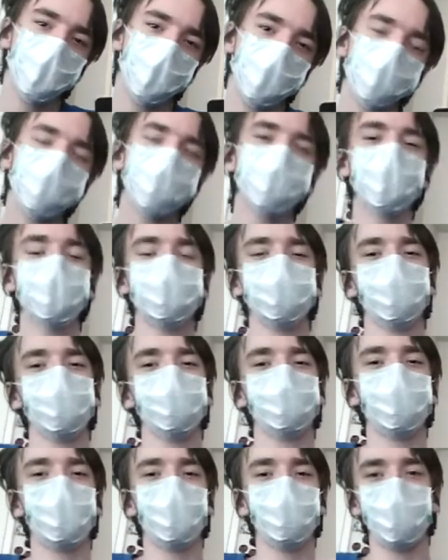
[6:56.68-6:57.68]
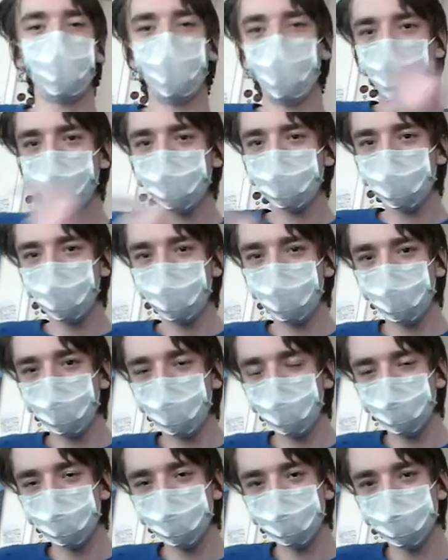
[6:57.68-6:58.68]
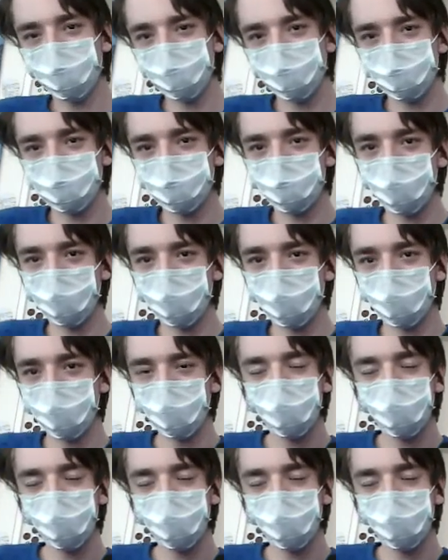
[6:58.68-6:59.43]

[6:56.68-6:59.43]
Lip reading: This has been Tyler Prime. Hopefully you enjoyed this video.